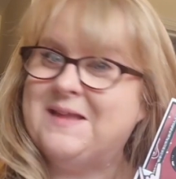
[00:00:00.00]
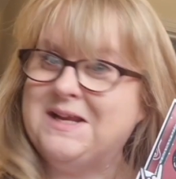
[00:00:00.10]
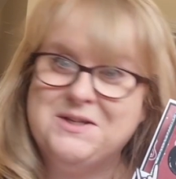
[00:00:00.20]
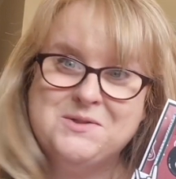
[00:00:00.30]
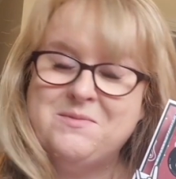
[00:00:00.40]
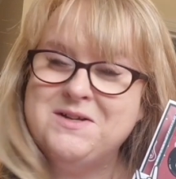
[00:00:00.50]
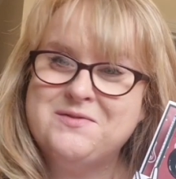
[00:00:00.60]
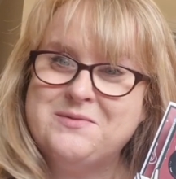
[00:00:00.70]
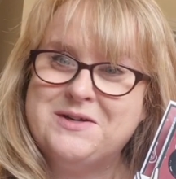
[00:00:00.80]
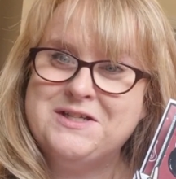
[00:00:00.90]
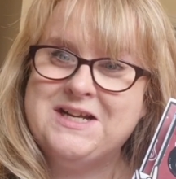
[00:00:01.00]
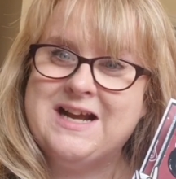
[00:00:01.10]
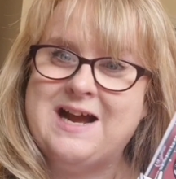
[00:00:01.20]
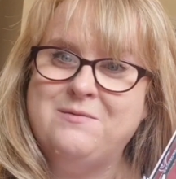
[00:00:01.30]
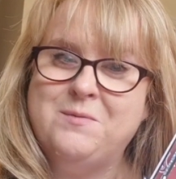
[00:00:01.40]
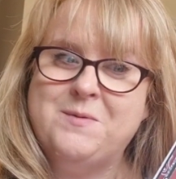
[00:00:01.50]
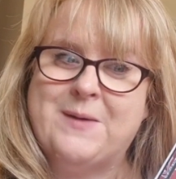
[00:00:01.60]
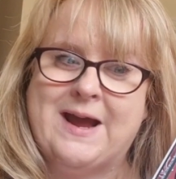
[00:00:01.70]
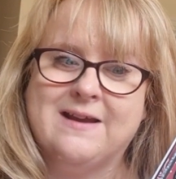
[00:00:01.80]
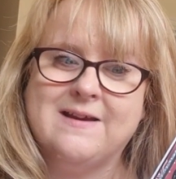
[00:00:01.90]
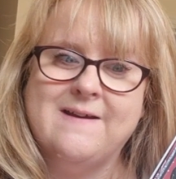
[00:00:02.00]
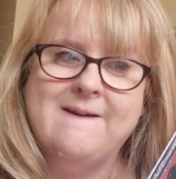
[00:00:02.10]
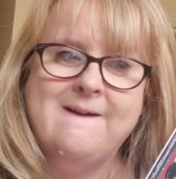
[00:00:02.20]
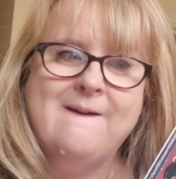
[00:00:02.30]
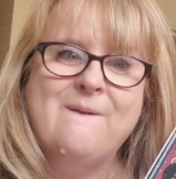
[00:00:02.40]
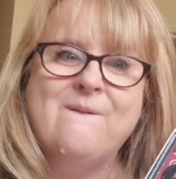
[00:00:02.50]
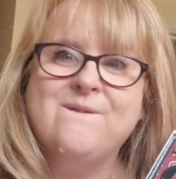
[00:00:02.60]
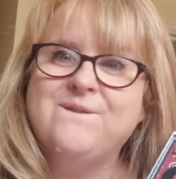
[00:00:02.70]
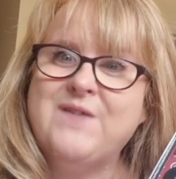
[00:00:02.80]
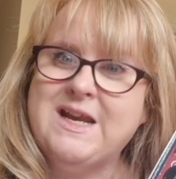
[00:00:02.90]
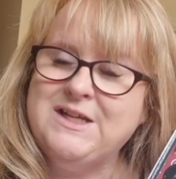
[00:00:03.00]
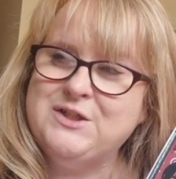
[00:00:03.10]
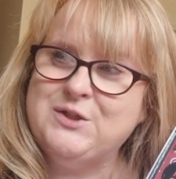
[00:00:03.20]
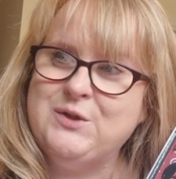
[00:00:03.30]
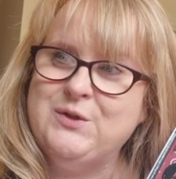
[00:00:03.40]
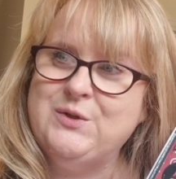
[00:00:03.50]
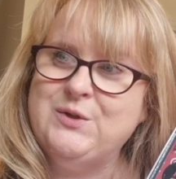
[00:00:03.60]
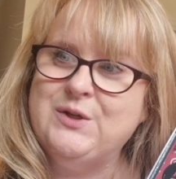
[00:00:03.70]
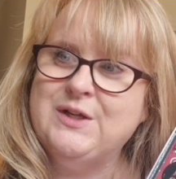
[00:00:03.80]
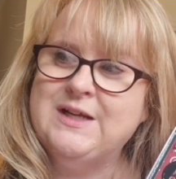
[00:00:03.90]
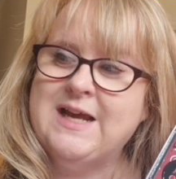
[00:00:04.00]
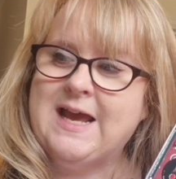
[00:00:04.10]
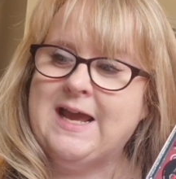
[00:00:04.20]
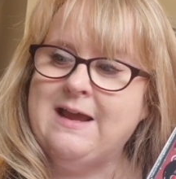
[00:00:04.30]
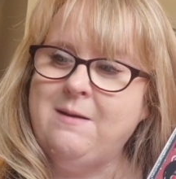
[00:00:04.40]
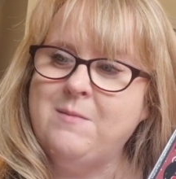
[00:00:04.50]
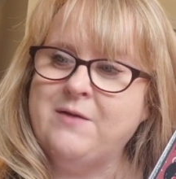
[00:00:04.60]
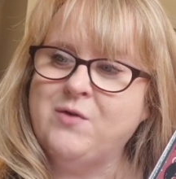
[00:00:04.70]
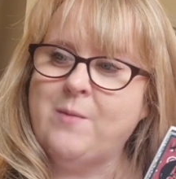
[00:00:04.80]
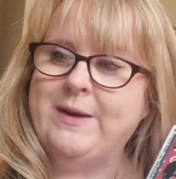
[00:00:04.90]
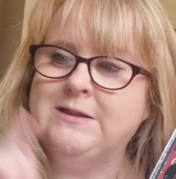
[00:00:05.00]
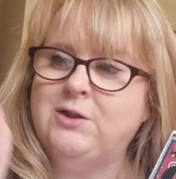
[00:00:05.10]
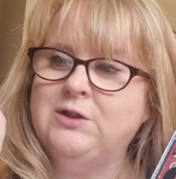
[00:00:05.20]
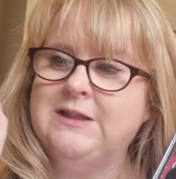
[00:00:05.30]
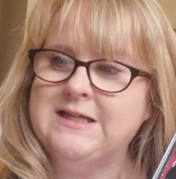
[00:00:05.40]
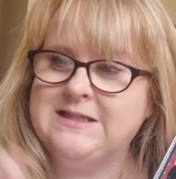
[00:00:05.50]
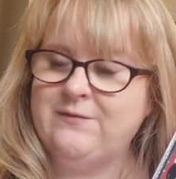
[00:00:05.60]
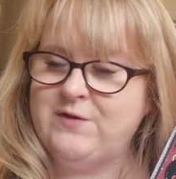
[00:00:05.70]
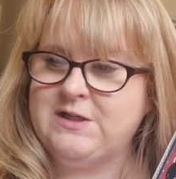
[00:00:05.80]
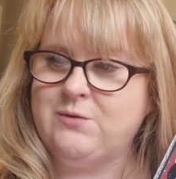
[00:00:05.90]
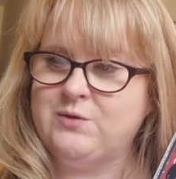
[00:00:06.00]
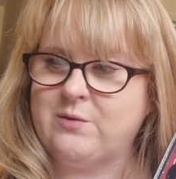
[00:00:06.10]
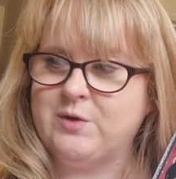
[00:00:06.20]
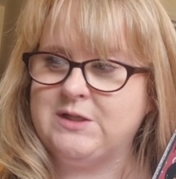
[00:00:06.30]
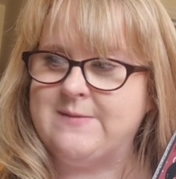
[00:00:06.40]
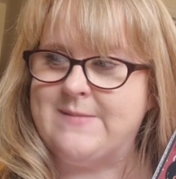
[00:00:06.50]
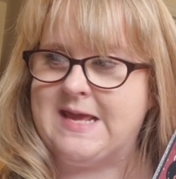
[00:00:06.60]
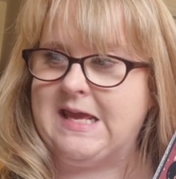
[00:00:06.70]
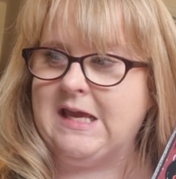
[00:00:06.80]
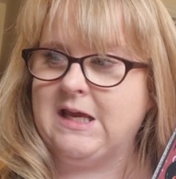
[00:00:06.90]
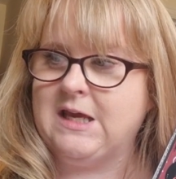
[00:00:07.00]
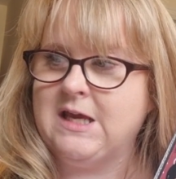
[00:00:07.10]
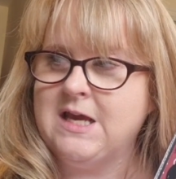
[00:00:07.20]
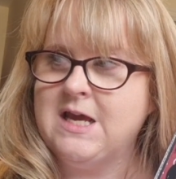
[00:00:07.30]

thank you so much for watching. I will be back very soon. I've got a big long list of videos I want to make,